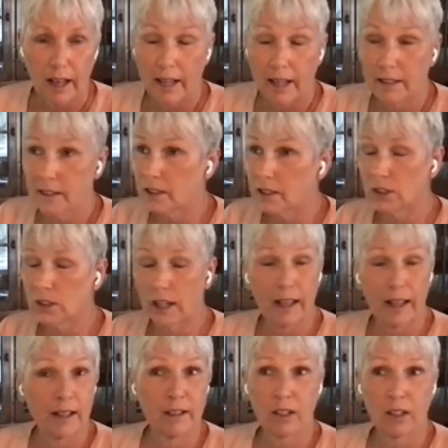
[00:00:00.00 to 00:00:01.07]
And
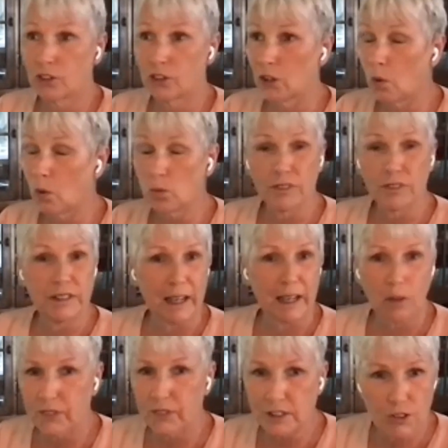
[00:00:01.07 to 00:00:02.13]
don't
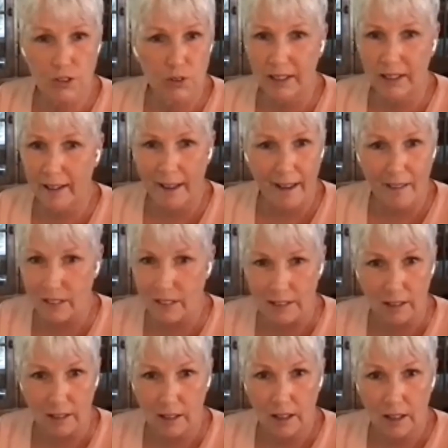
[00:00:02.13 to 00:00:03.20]
doubt that you can have it.
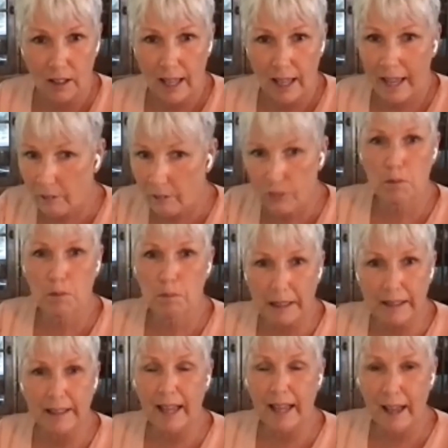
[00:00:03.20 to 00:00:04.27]

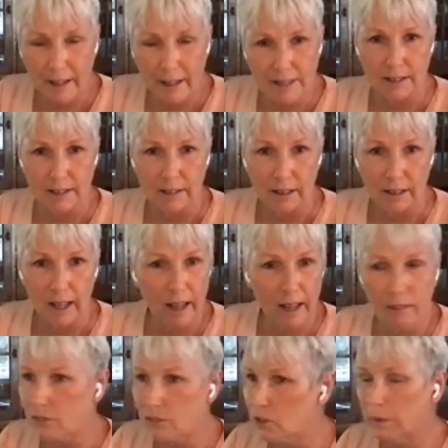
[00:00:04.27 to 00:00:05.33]
Everybody has it.
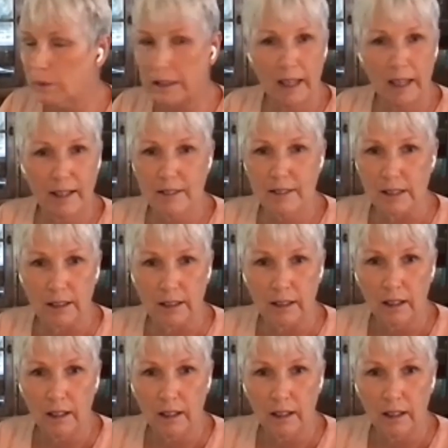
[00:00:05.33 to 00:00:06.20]
Everybody has it.